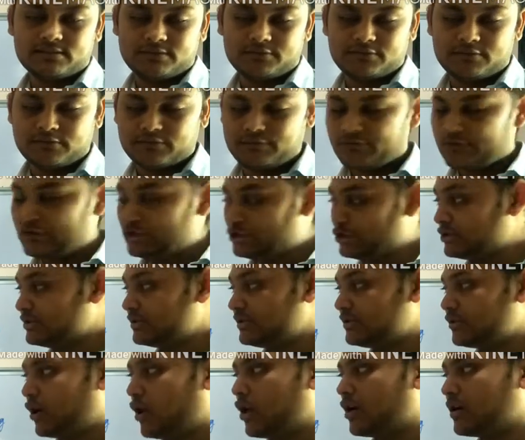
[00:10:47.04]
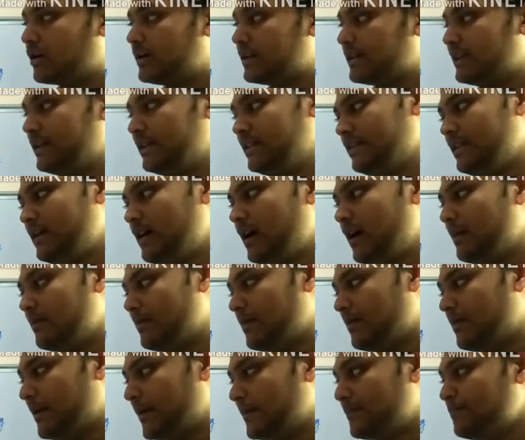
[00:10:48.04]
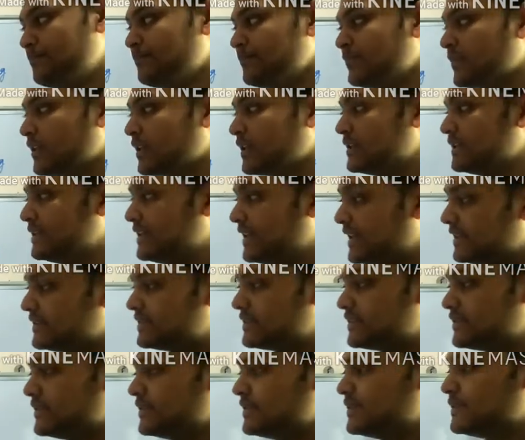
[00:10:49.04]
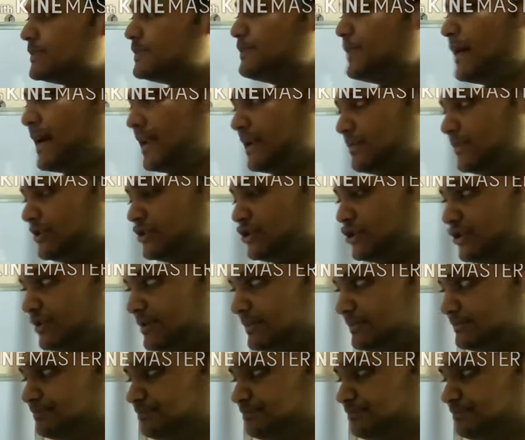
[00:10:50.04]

fission occur in the amoeba. Next is paramecium.